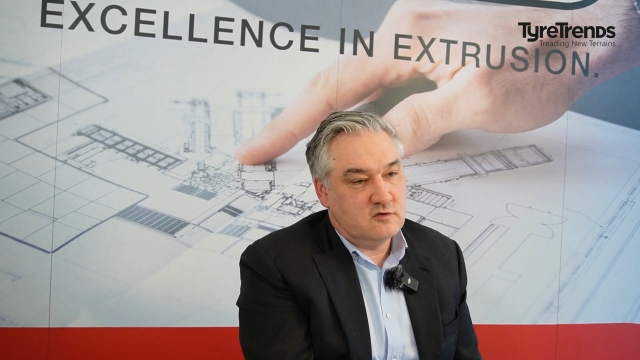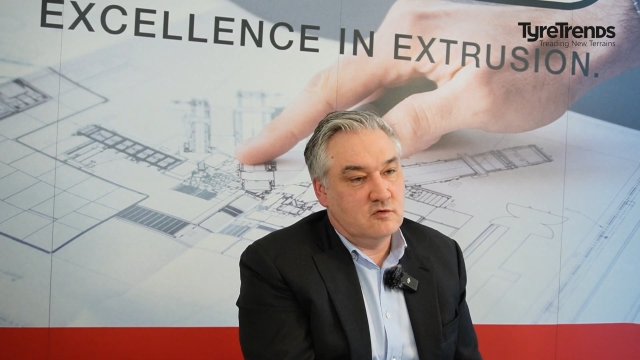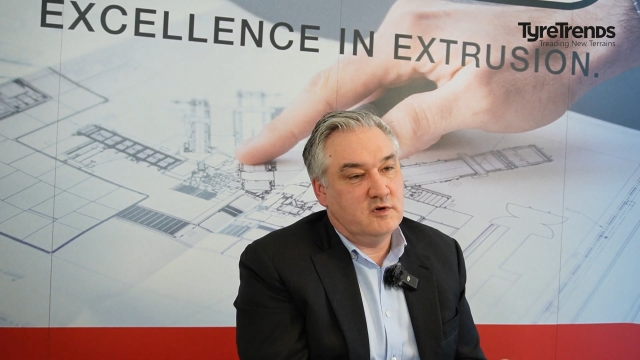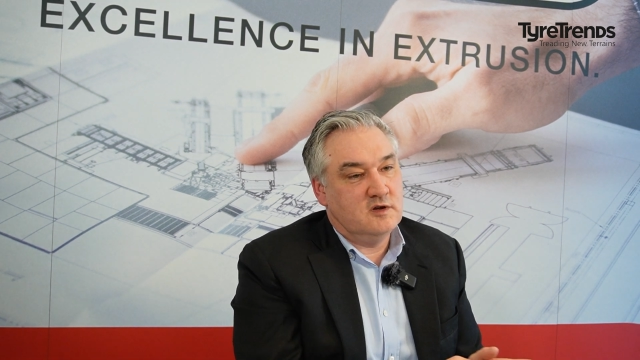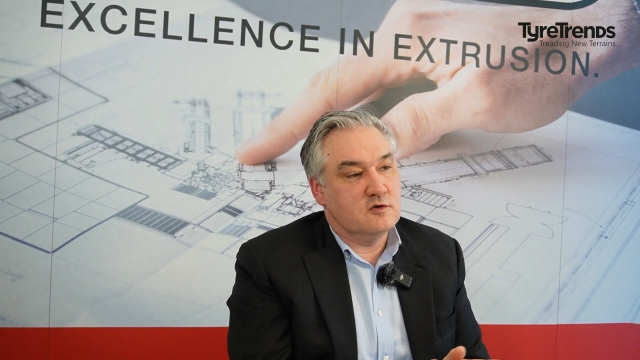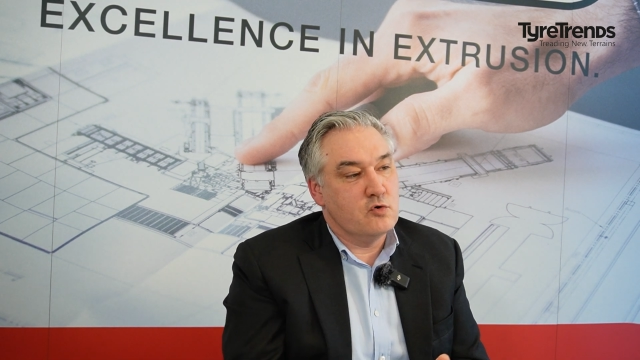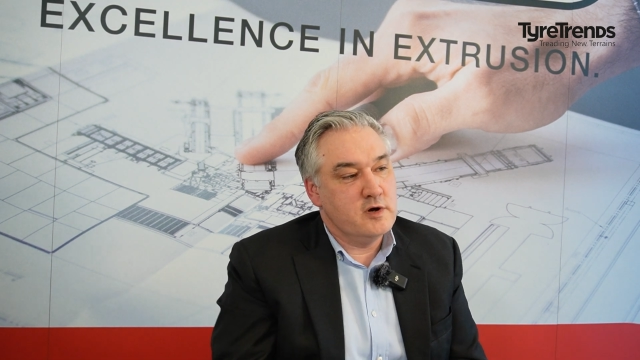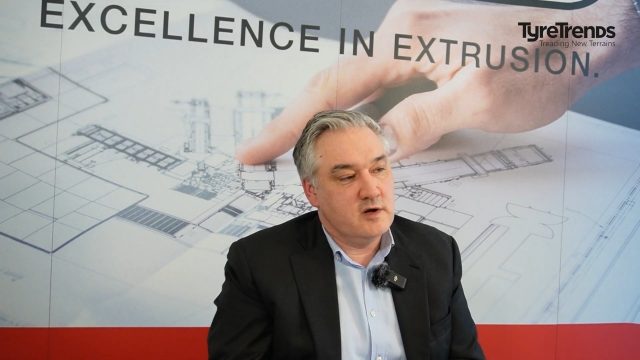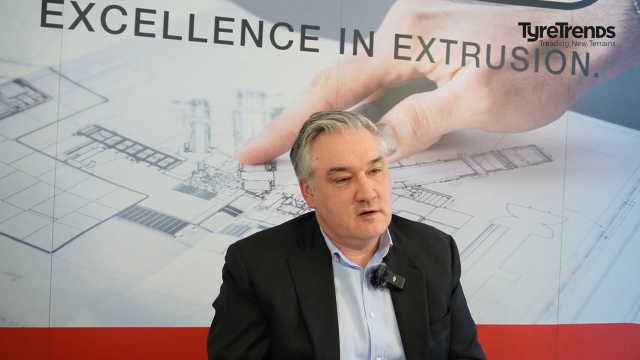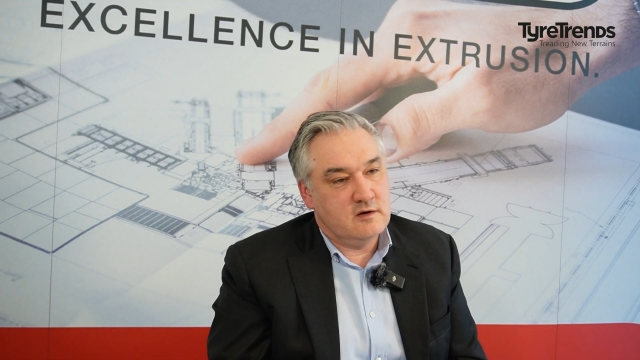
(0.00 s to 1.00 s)
So it's
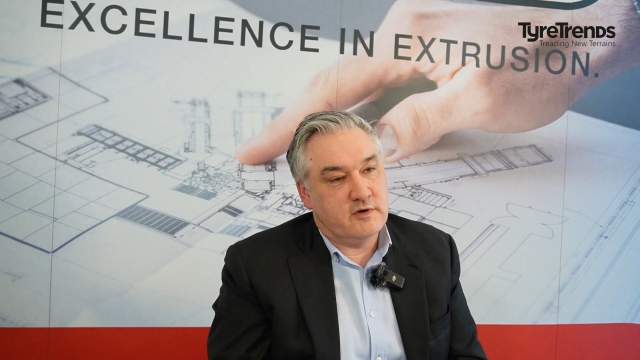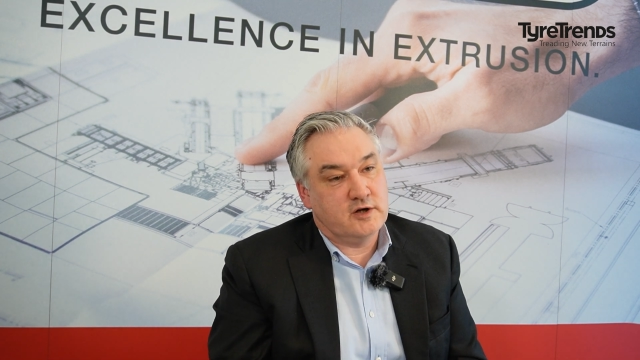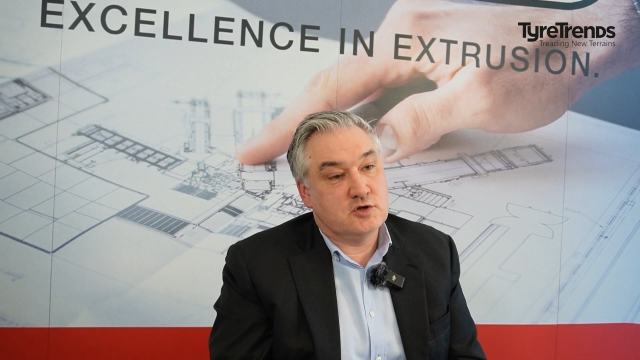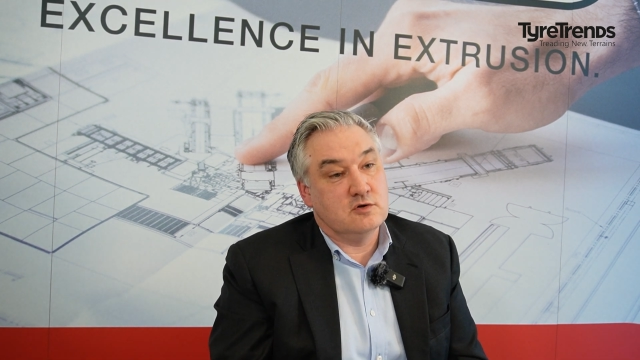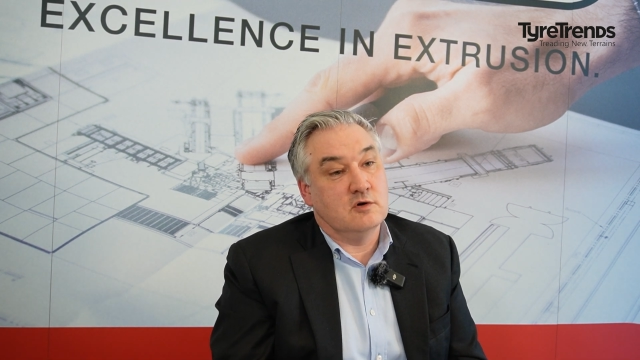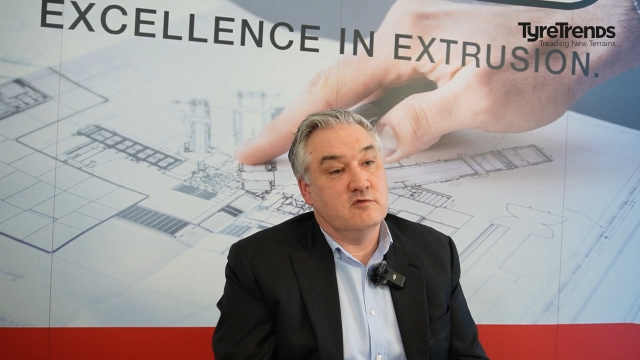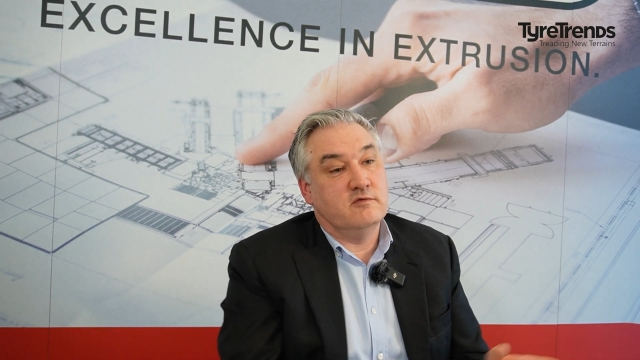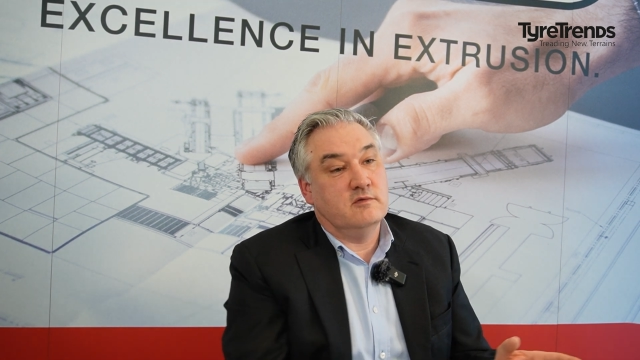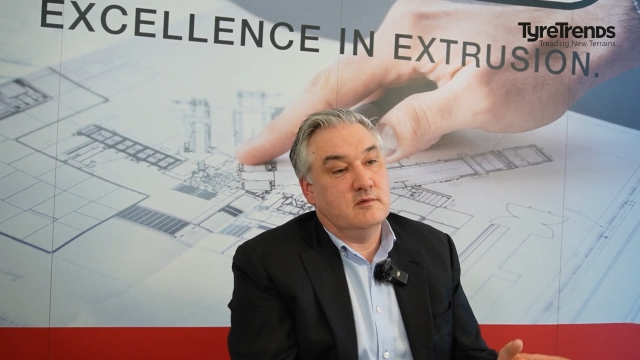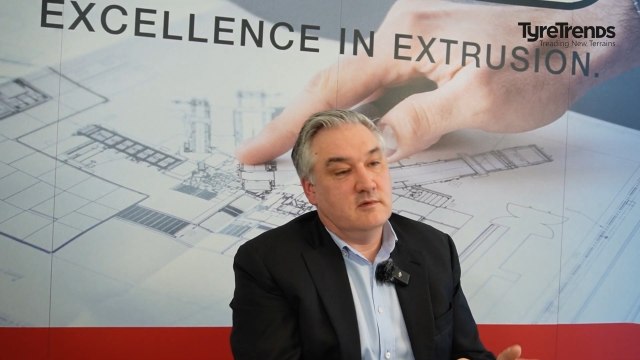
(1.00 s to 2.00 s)
going in the direction of
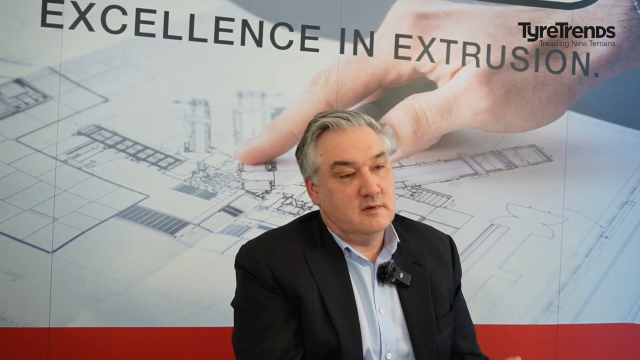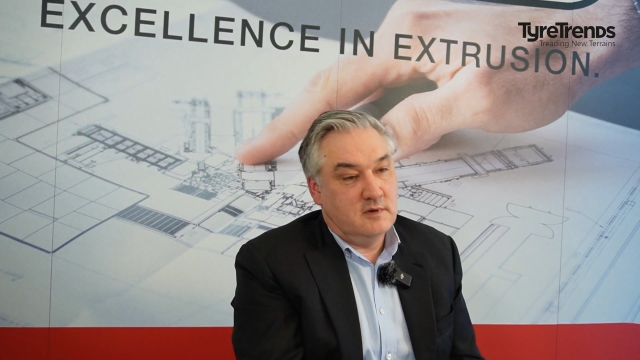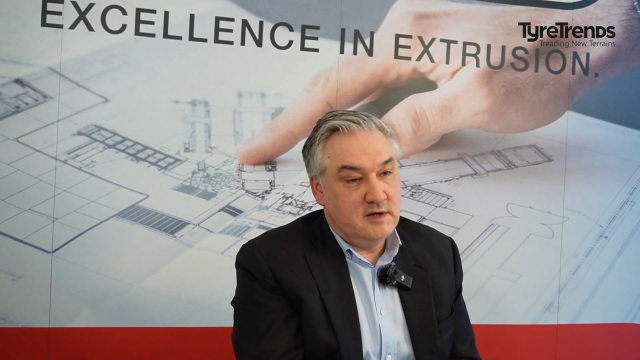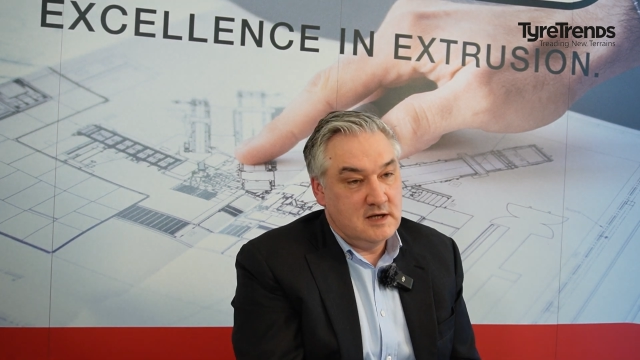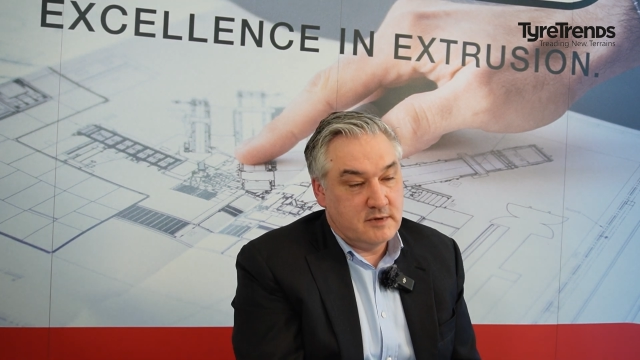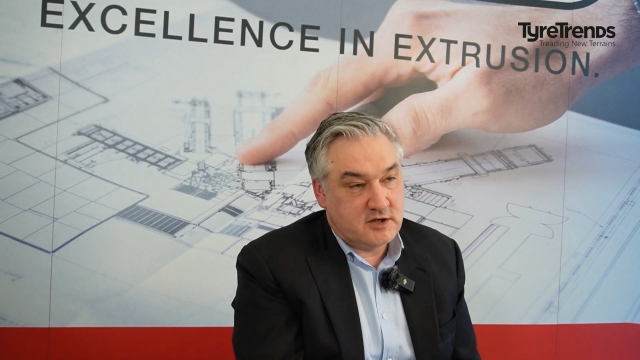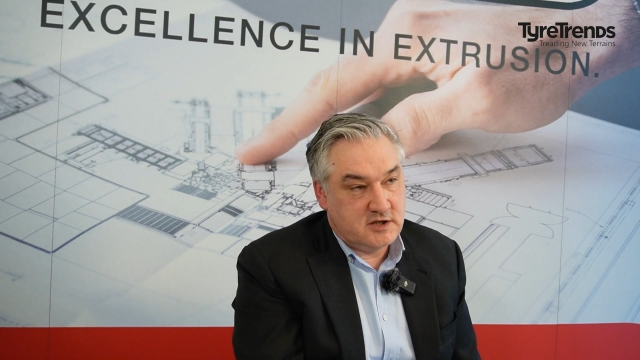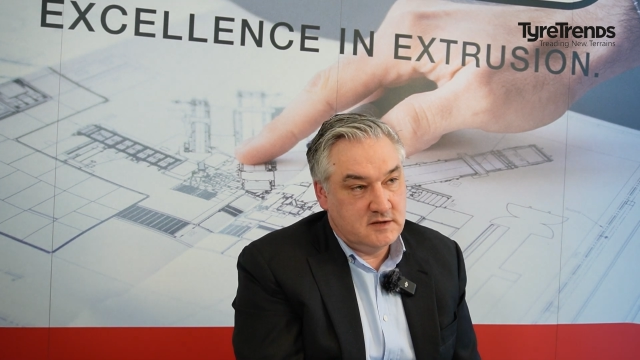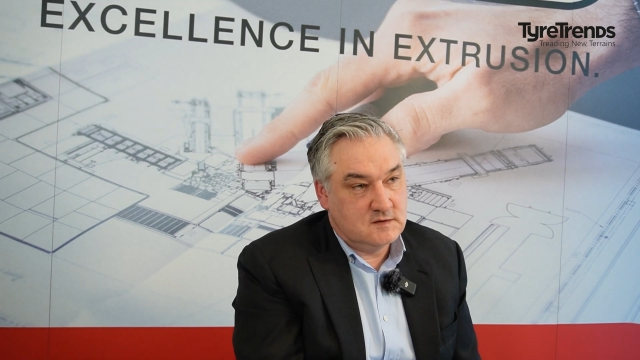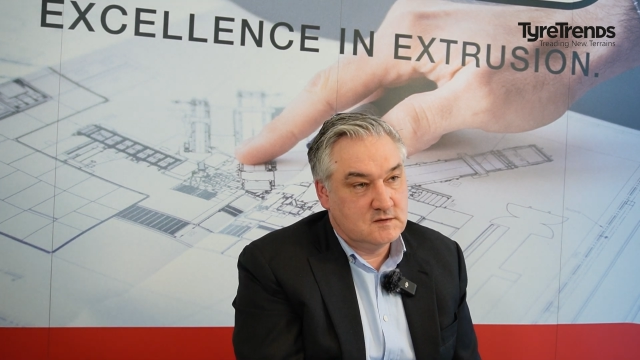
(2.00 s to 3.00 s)
leaner
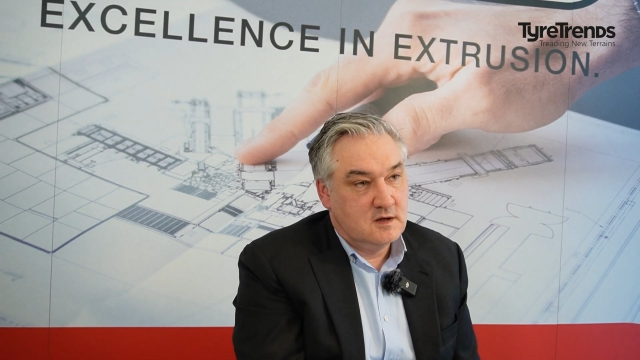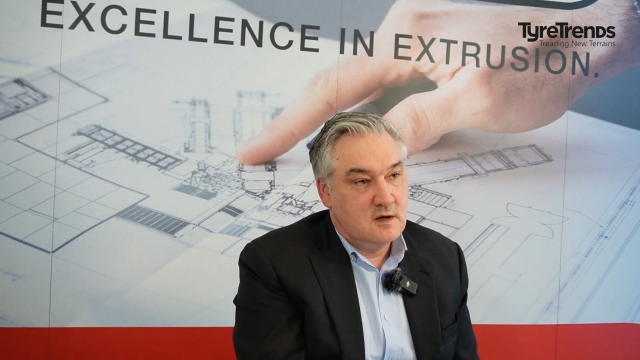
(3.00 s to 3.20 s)
machines.